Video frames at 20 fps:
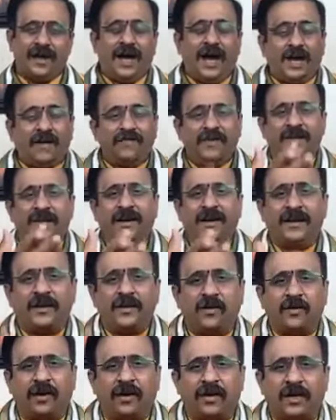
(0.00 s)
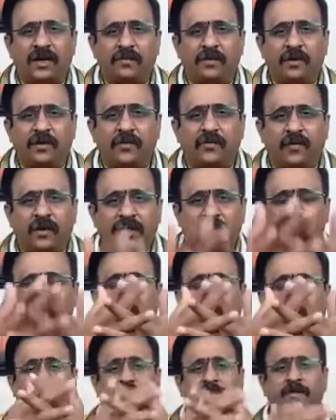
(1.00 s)
Are we ready to contribute? What is
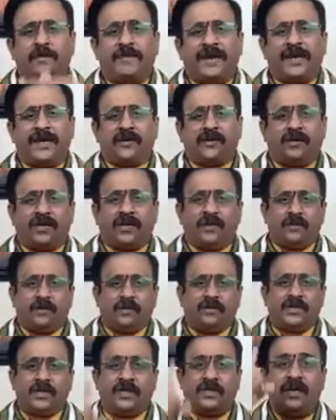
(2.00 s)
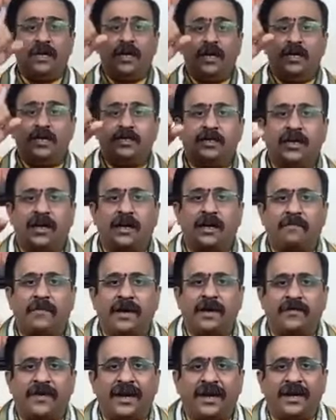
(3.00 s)
going to be my contribution? So
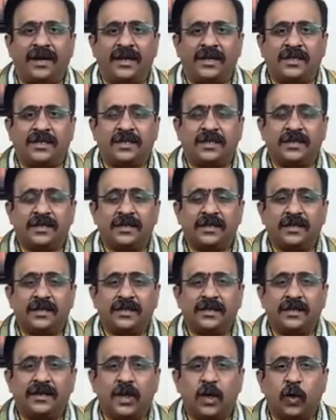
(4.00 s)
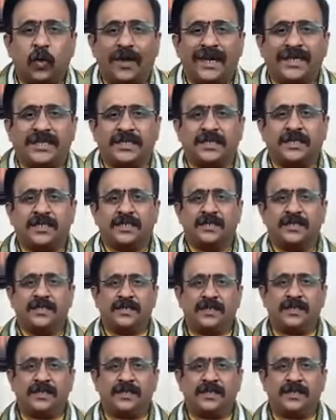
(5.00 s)
number one is quest.